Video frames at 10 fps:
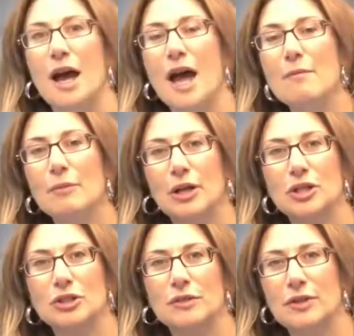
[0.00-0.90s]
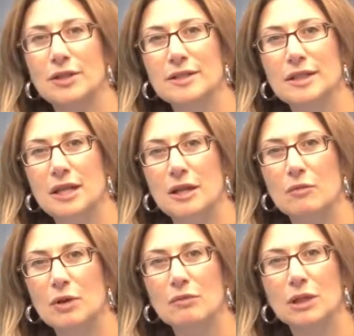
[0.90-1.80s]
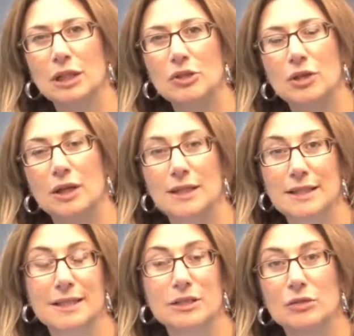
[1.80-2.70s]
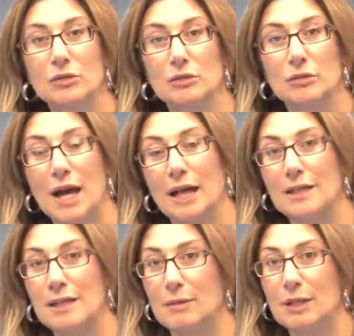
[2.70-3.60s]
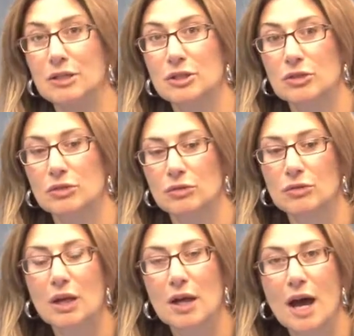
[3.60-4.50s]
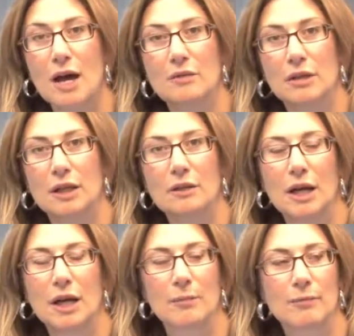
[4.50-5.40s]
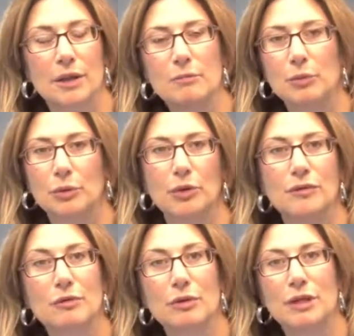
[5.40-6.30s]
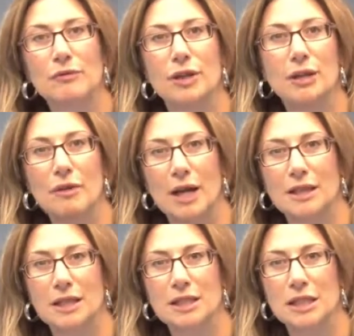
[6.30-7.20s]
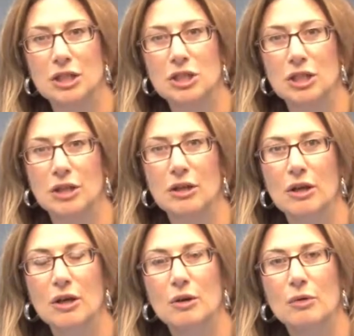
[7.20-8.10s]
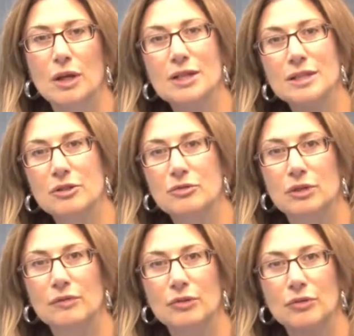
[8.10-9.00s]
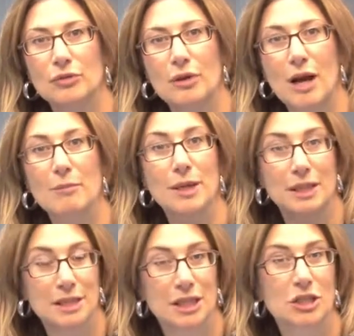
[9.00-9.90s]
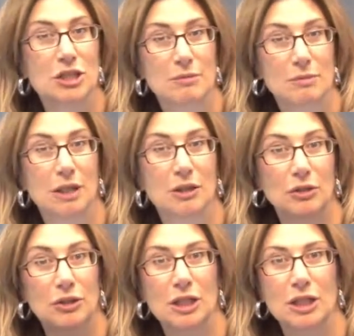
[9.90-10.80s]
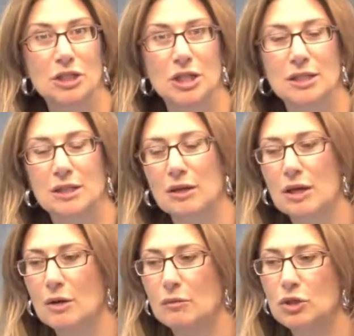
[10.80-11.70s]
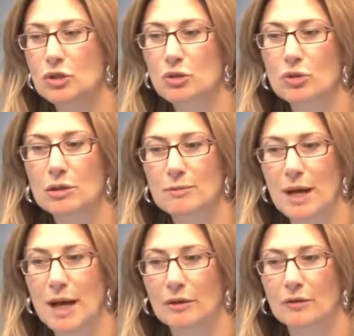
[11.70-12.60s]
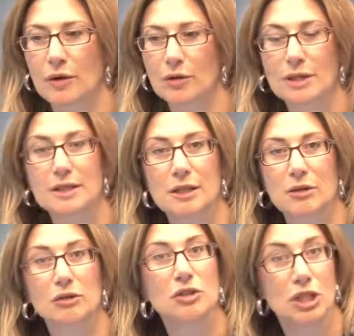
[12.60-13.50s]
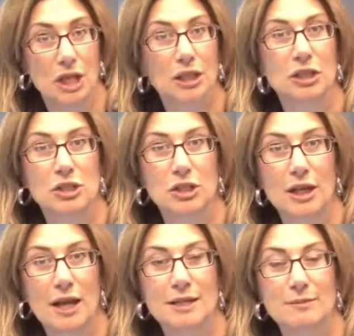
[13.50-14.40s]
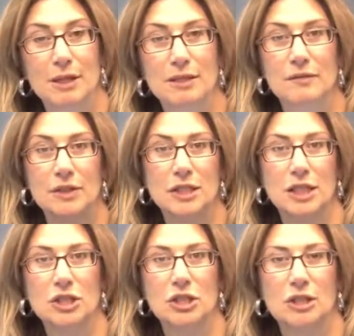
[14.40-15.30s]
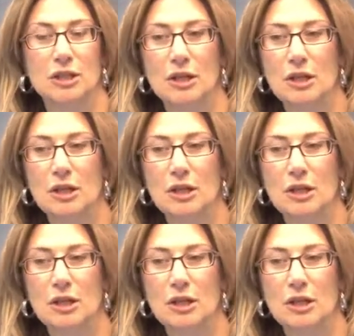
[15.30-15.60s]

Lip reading: At Monash University, we really try and instill academics to improve and reinvigorate their teaching. And this is driven through our Better Teaching, Better Learning agenda, which is all about focusing on challenging aspects of your teaching.